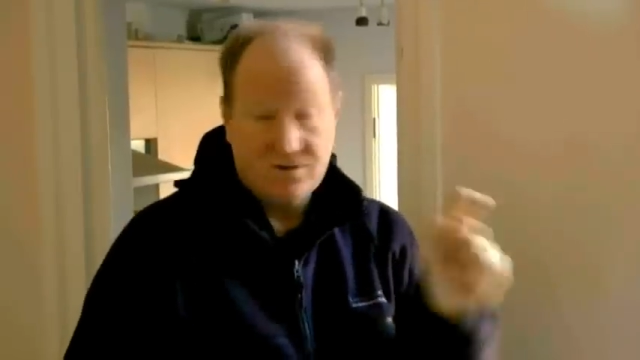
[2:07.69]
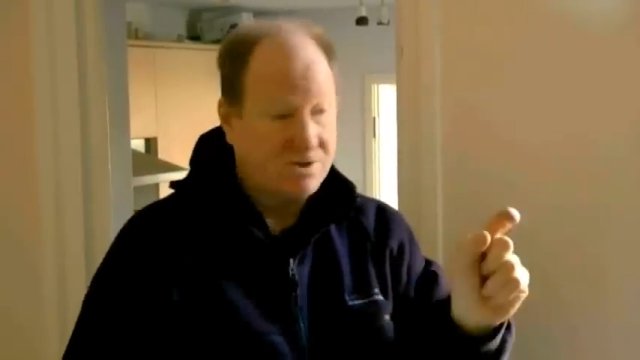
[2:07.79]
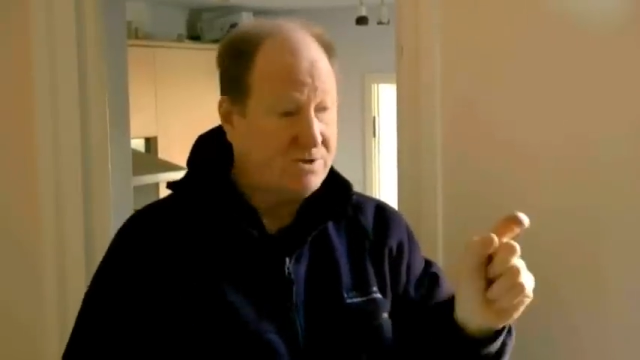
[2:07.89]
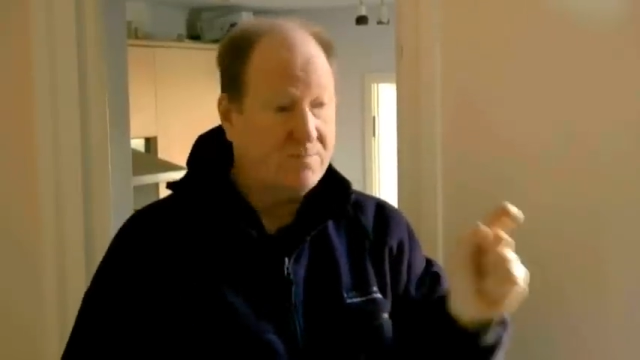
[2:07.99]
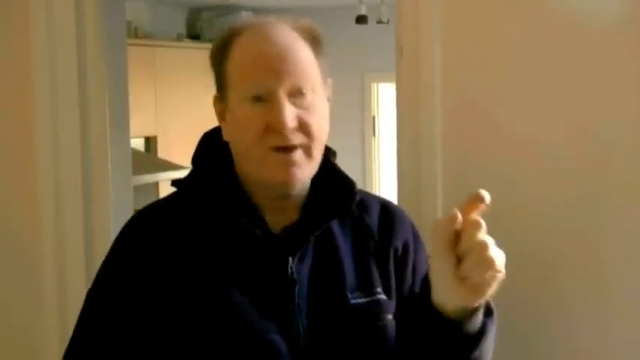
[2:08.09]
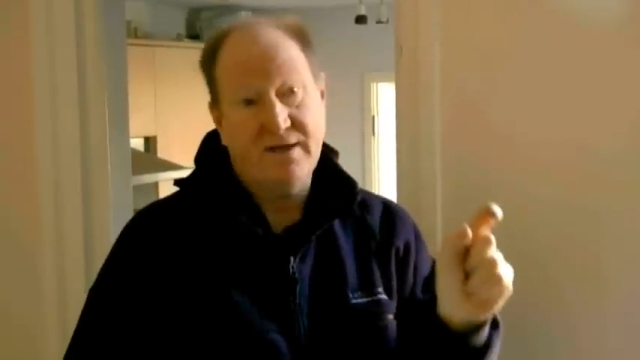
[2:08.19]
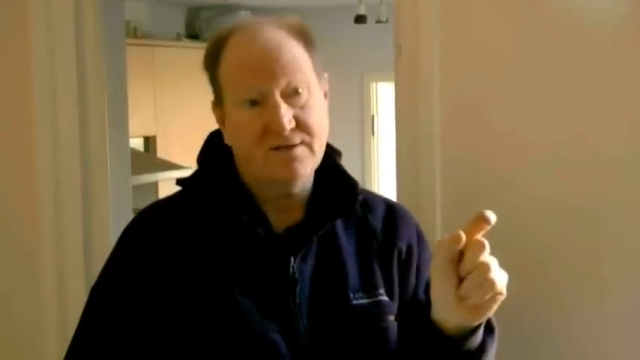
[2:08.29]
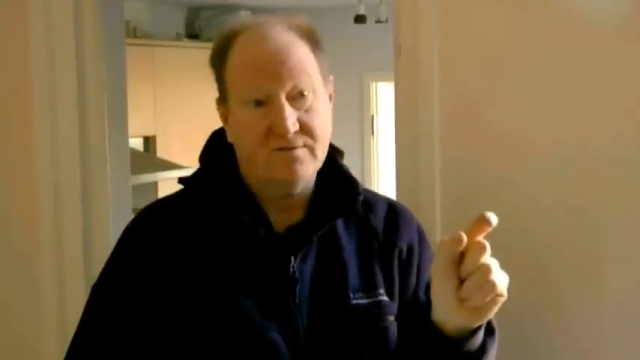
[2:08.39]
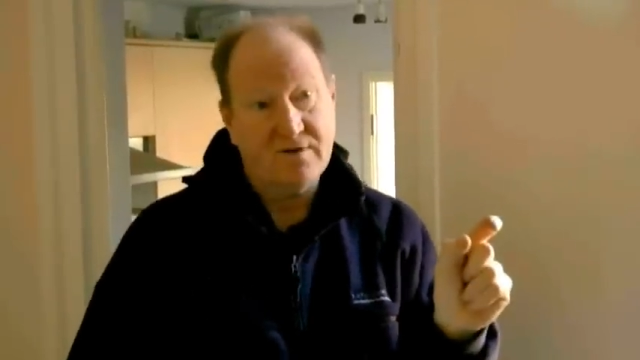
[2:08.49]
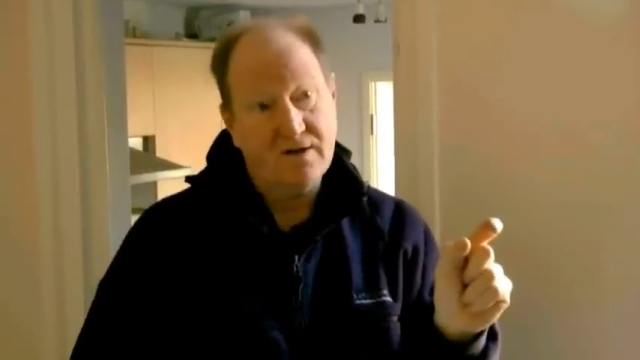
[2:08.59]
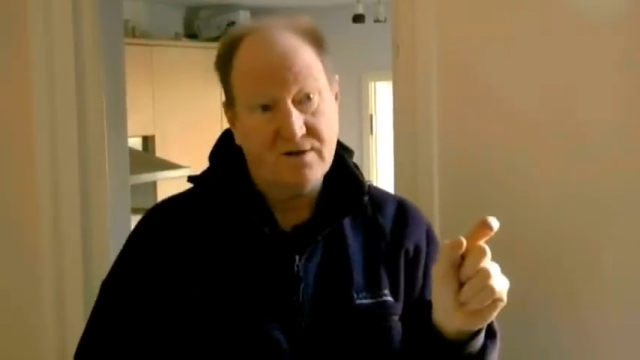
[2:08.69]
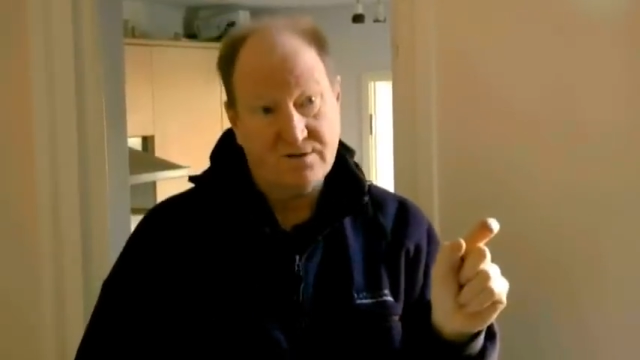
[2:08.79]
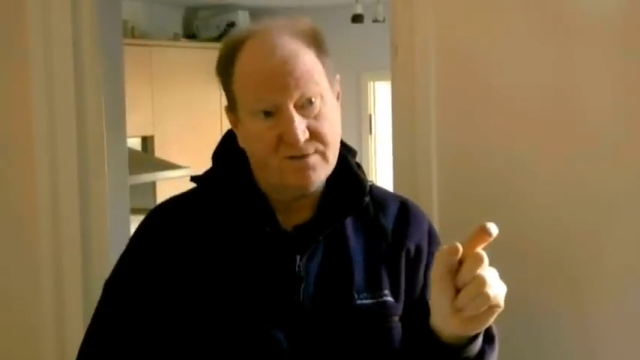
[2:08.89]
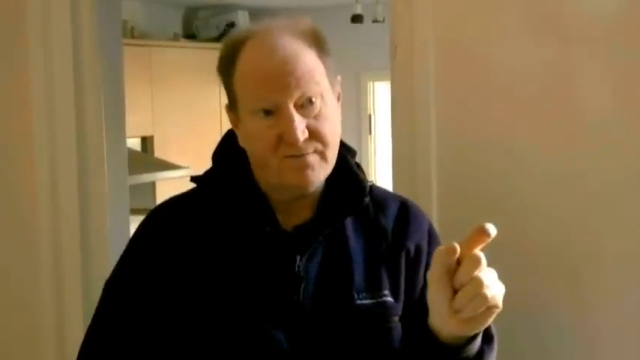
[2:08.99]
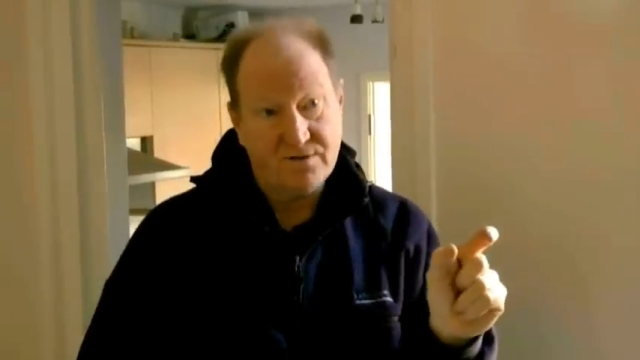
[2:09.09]
the 2 panes of
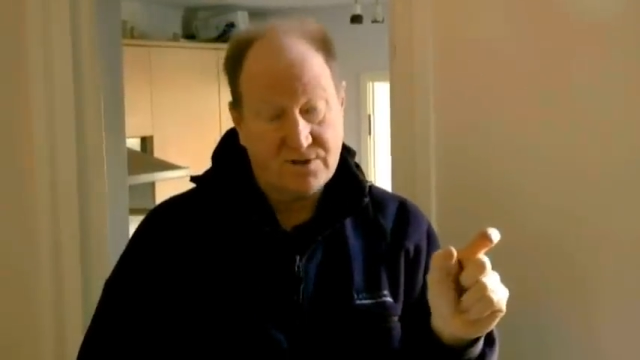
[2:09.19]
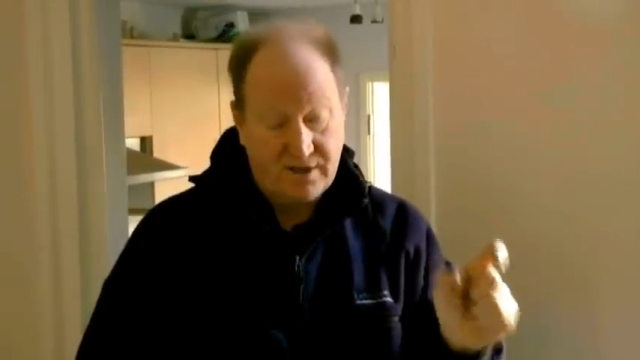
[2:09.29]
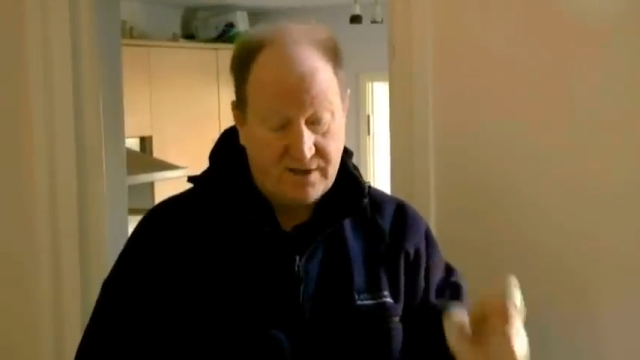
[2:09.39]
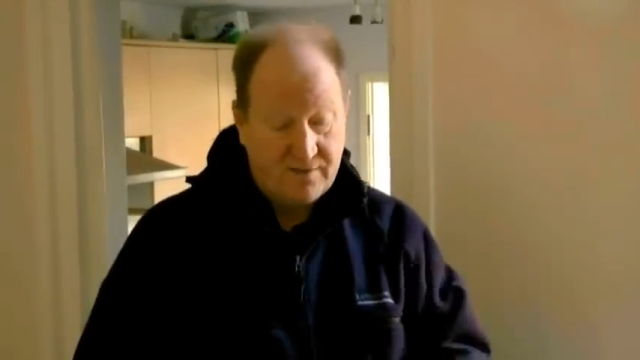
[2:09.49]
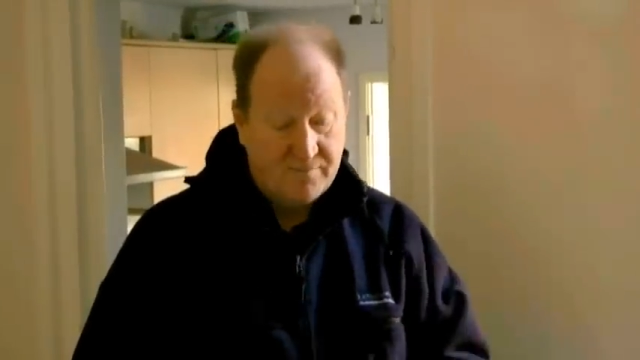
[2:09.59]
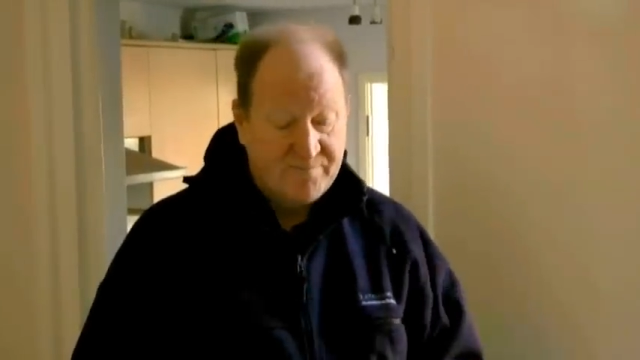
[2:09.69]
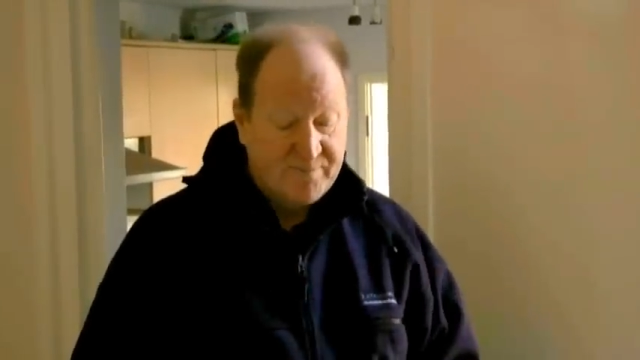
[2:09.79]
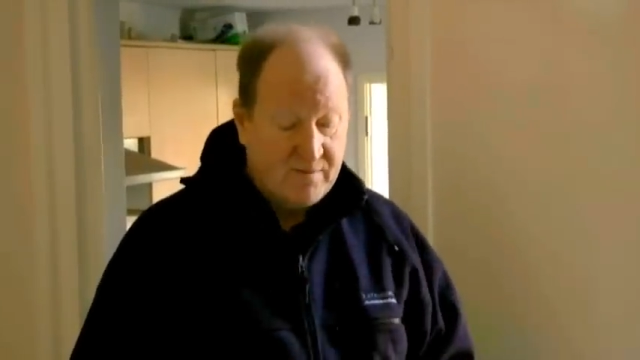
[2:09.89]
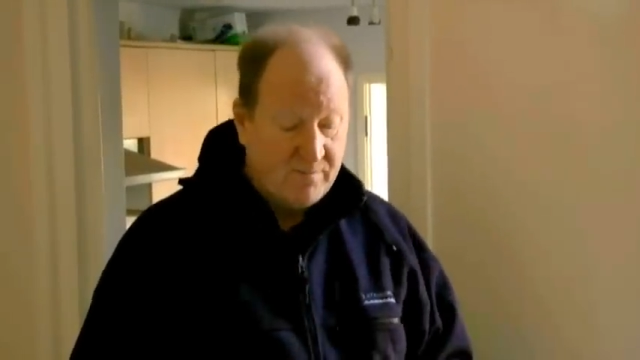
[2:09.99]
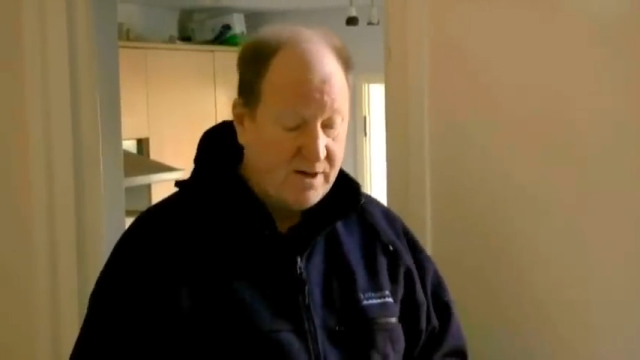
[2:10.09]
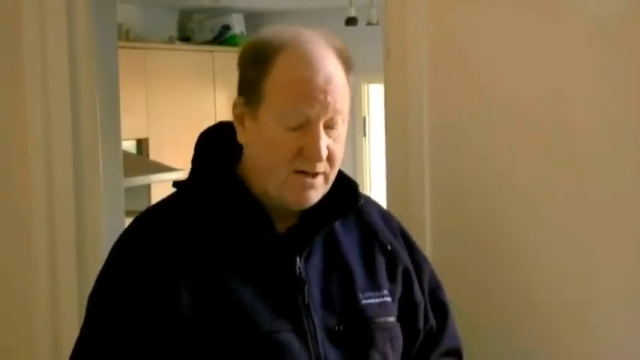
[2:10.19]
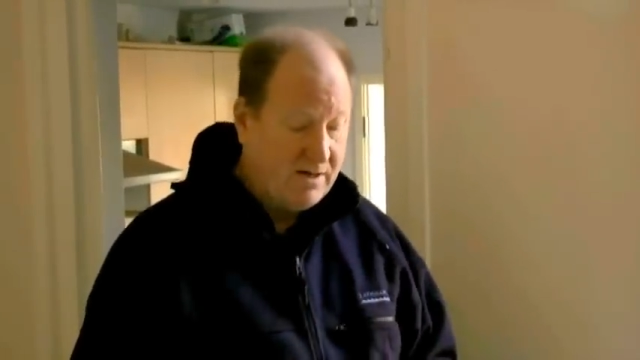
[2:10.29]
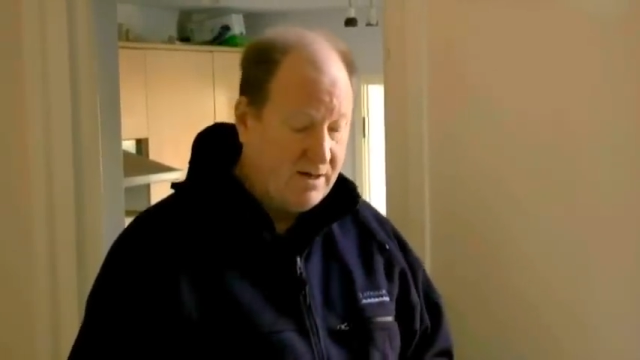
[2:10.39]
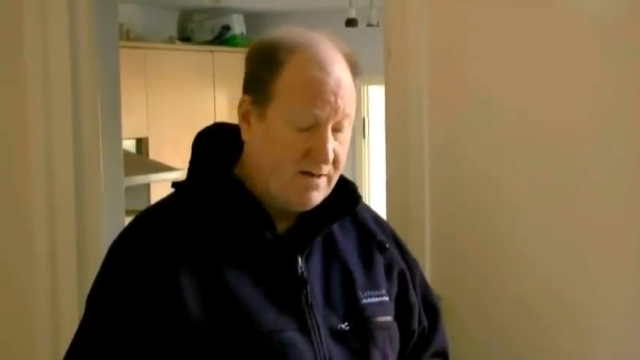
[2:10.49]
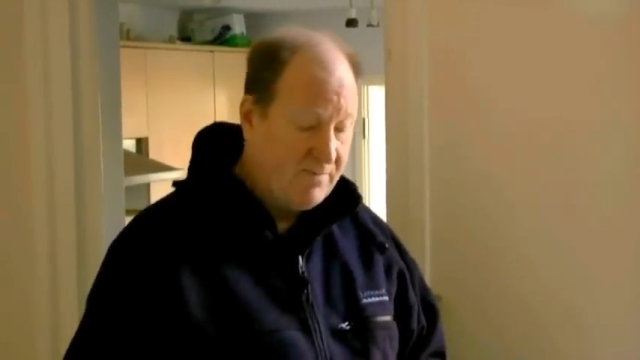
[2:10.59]
glass, obviously. But